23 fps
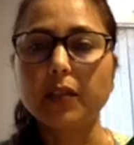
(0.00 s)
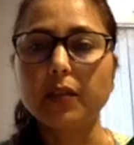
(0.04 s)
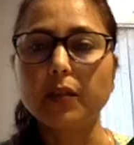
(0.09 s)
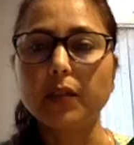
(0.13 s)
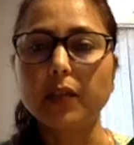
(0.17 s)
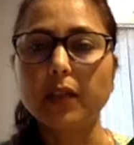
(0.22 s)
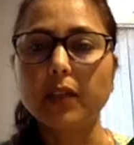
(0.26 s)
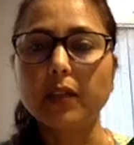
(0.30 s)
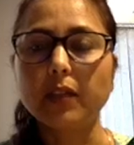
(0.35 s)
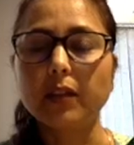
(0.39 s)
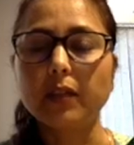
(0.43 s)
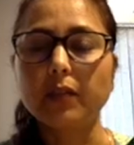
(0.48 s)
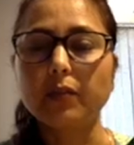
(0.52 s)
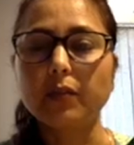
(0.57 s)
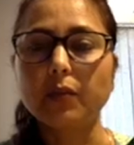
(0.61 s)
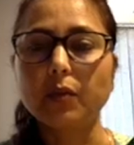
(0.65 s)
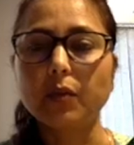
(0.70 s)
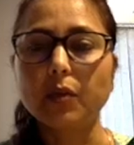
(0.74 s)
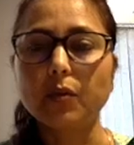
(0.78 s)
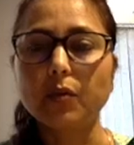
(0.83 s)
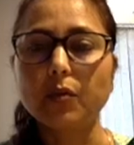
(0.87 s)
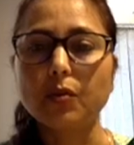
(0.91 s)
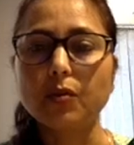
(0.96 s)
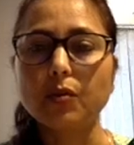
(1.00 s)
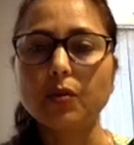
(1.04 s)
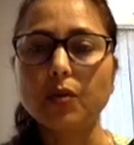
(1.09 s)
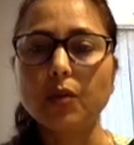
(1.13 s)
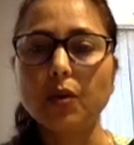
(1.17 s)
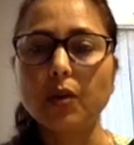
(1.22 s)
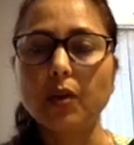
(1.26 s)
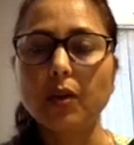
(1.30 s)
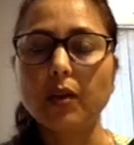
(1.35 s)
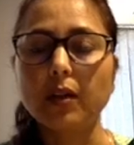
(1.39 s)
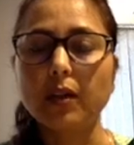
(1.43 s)
You can, if you want to
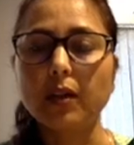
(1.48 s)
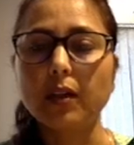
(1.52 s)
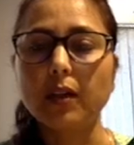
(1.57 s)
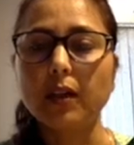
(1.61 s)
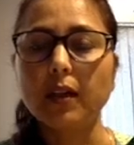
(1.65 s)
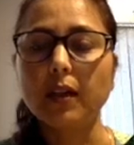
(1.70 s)
scroll